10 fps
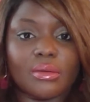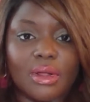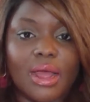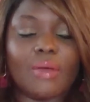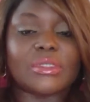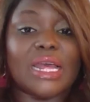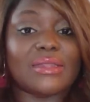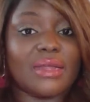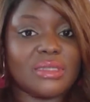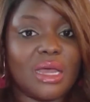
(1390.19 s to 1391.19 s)
I was at
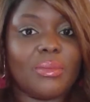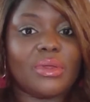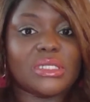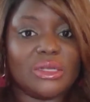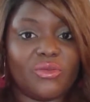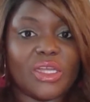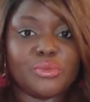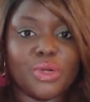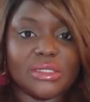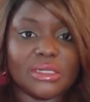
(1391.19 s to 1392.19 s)
that time senior vice
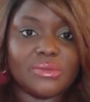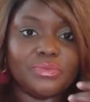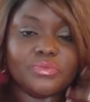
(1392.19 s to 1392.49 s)
president